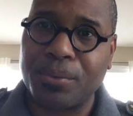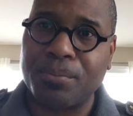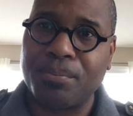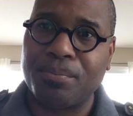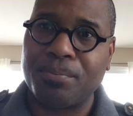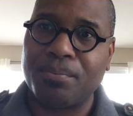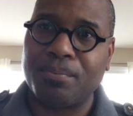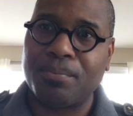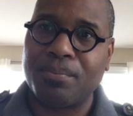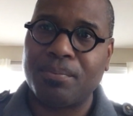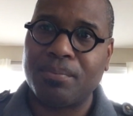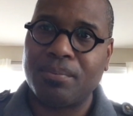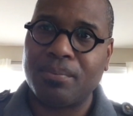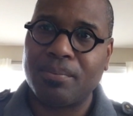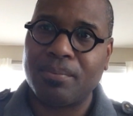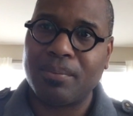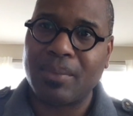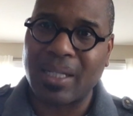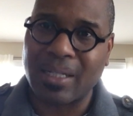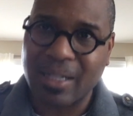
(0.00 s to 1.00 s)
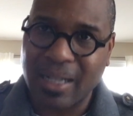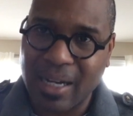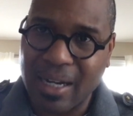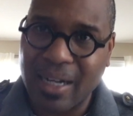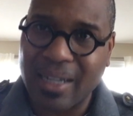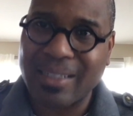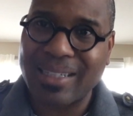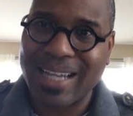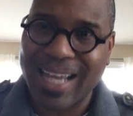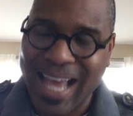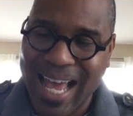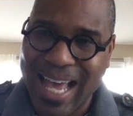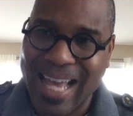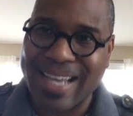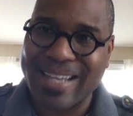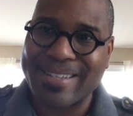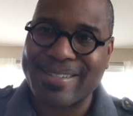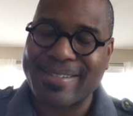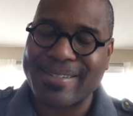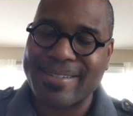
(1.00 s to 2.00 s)
you, that God
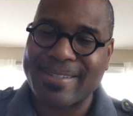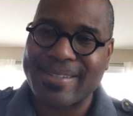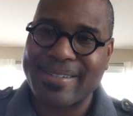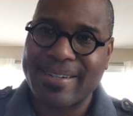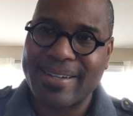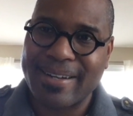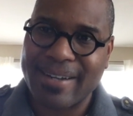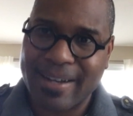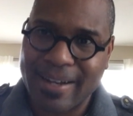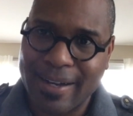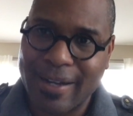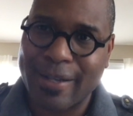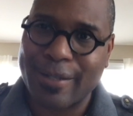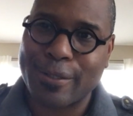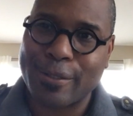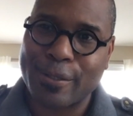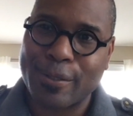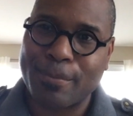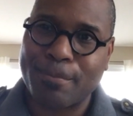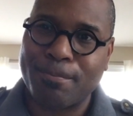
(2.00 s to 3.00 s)
has us.